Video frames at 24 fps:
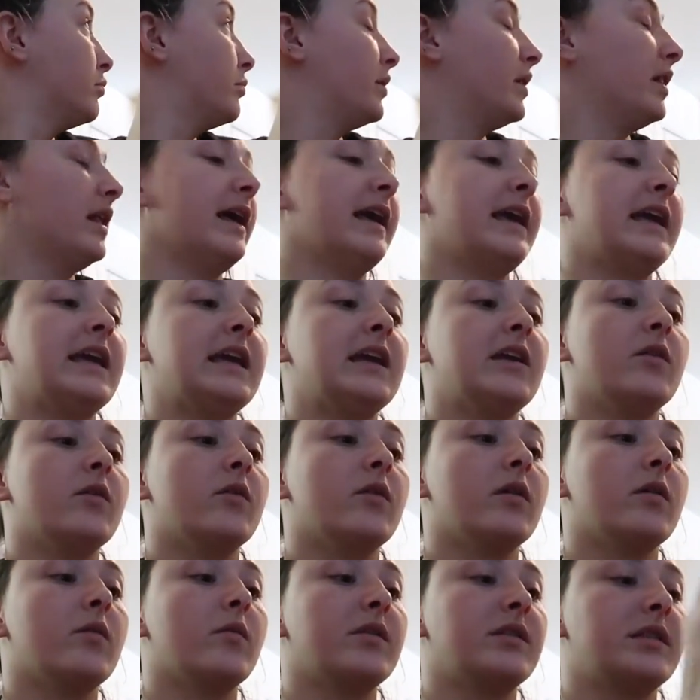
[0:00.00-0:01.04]
playing
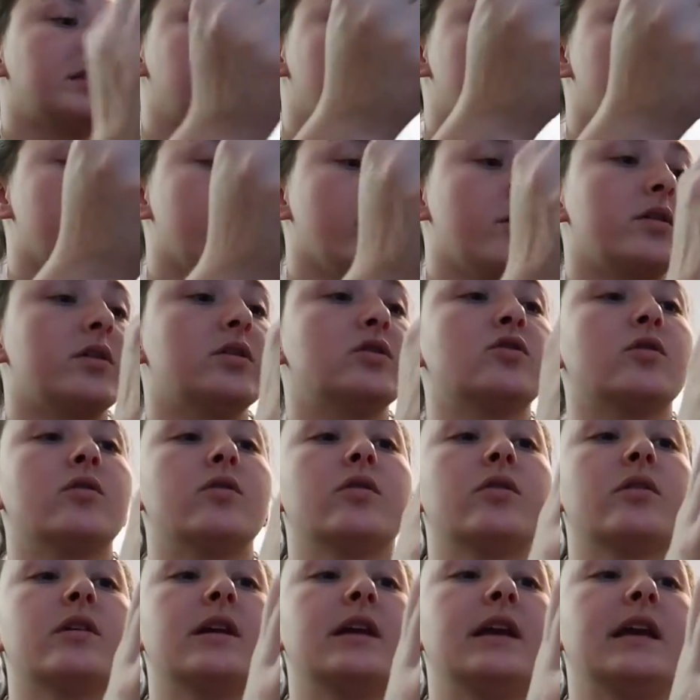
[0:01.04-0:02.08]
with the remote
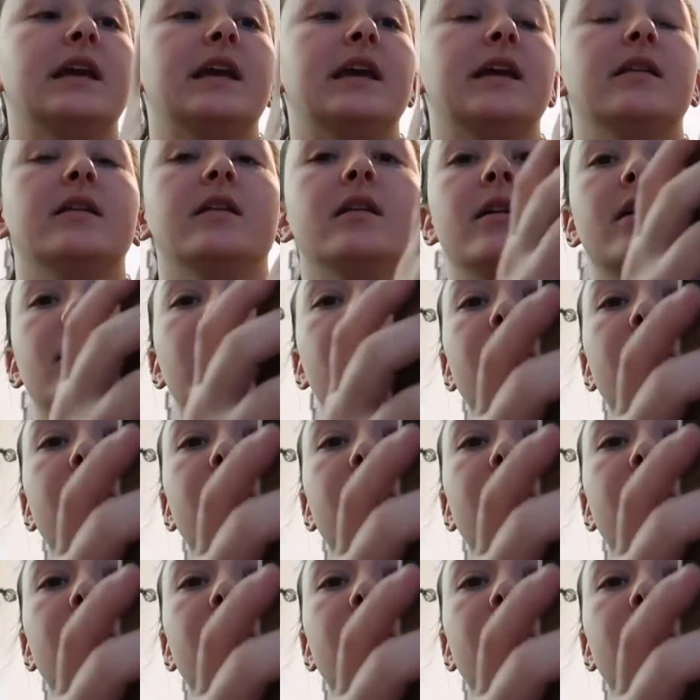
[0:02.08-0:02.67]
controller again,